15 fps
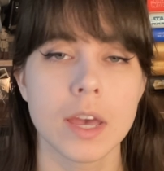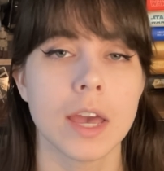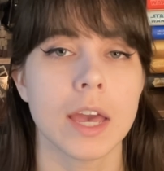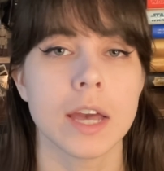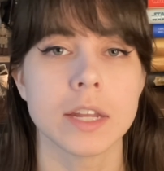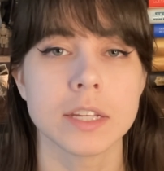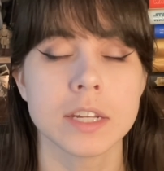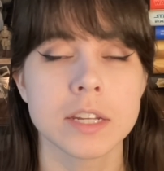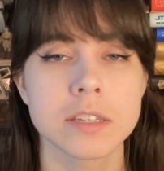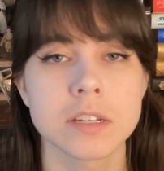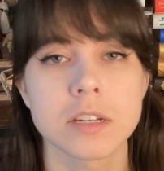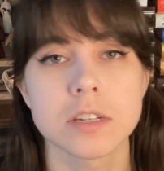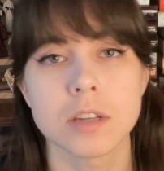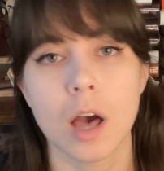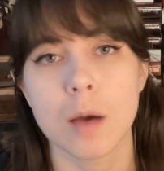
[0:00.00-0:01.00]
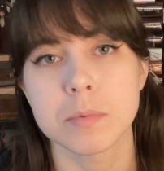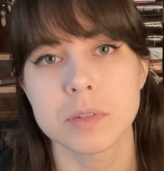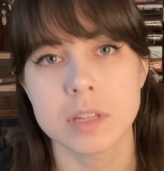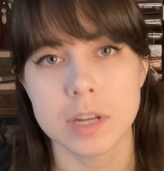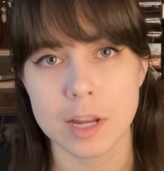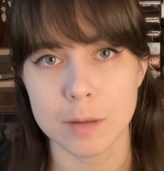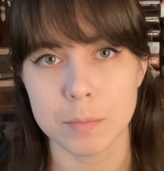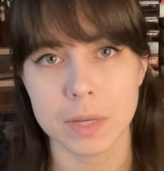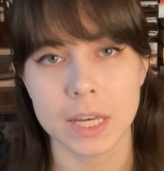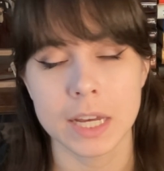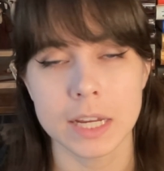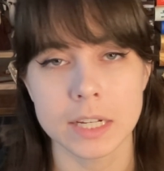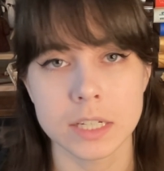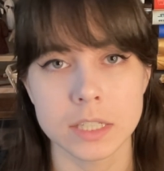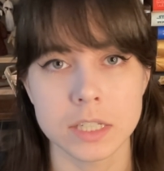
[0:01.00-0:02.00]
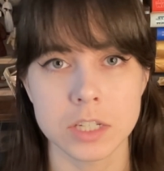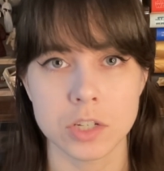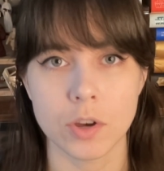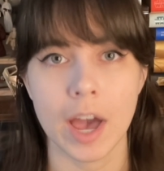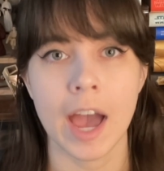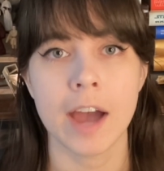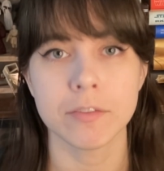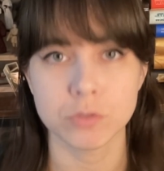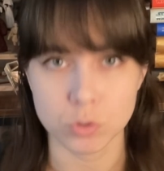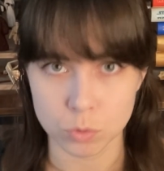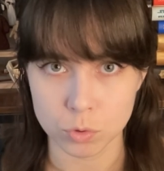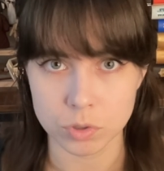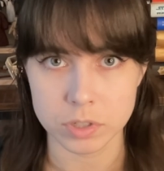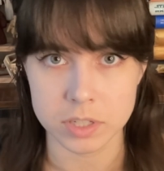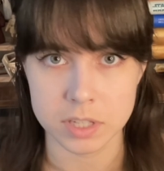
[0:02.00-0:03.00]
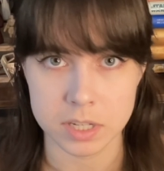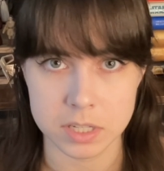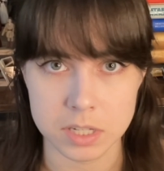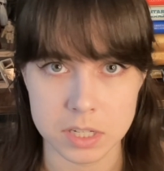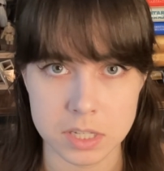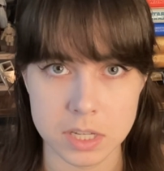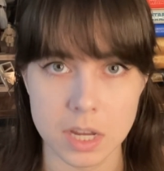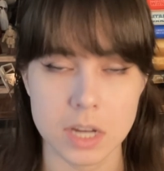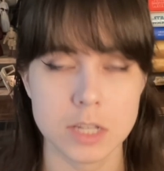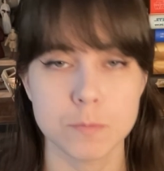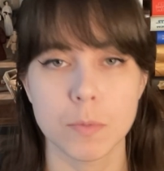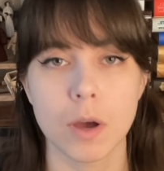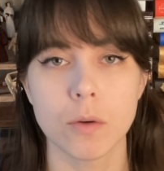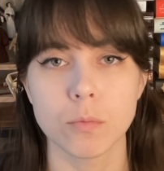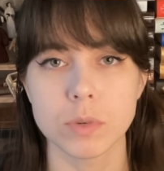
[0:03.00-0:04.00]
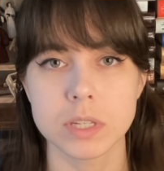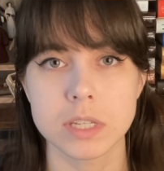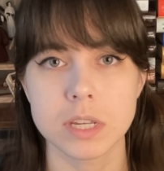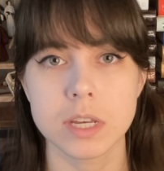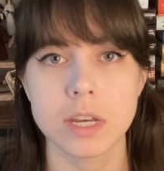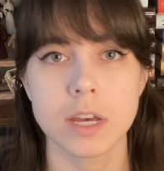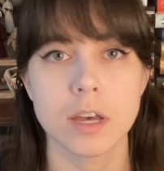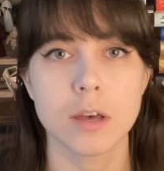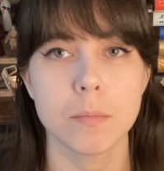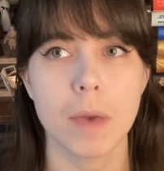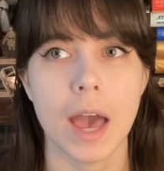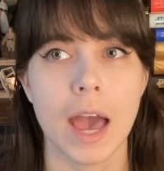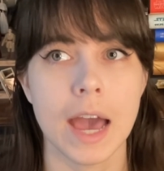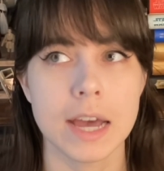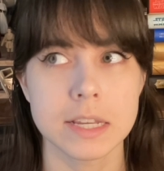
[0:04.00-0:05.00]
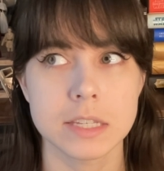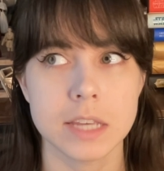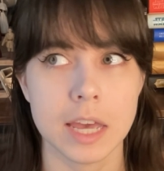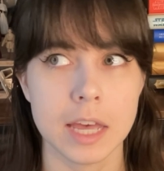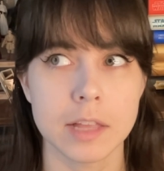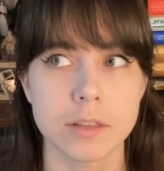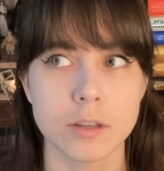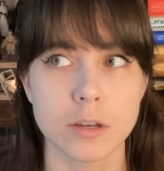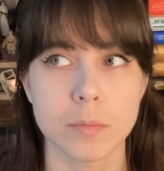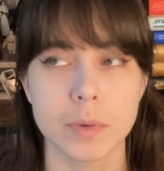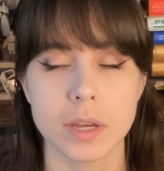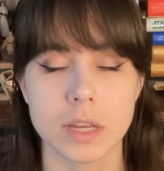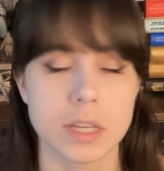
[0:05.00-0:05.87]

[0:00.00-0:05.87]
And he doesn't adopt the name Kanan until after Order sixty-six. But we see him as Caleb.